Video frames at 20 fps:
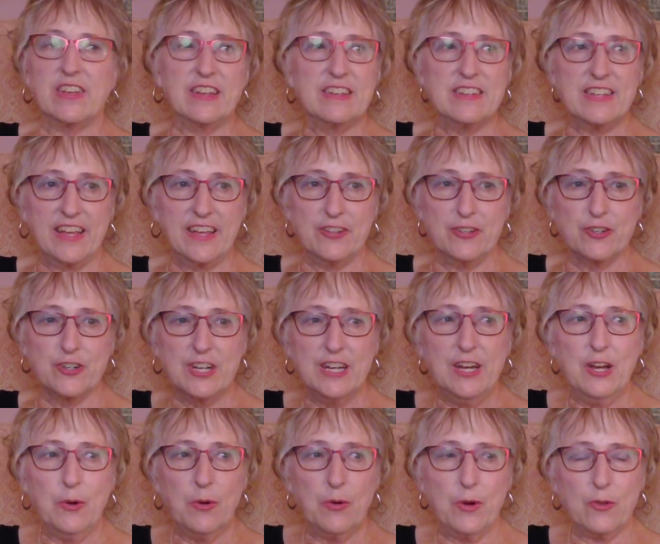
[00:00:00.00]
and Taylor,
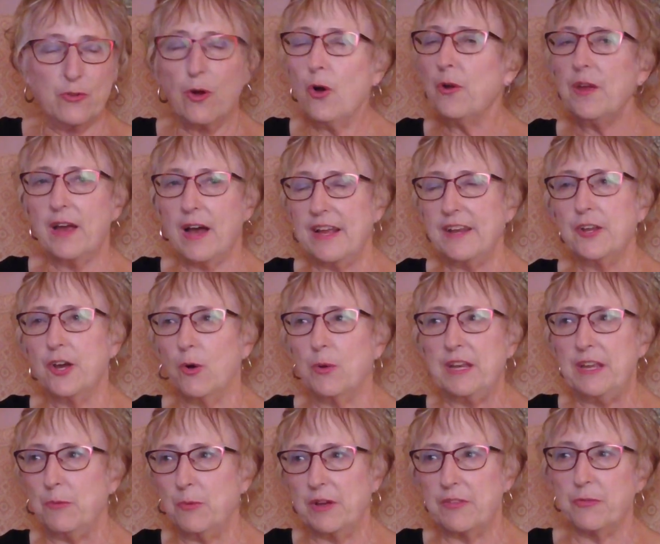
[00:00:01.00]
oh yeah, I know,
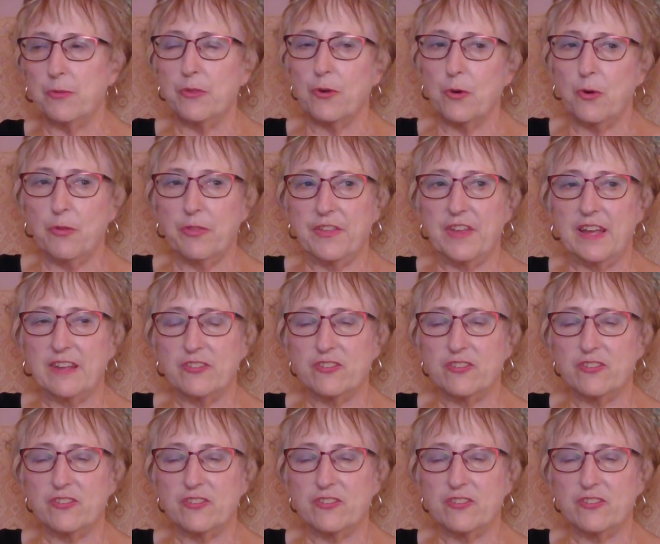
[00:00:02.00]
and he went through the whole thing.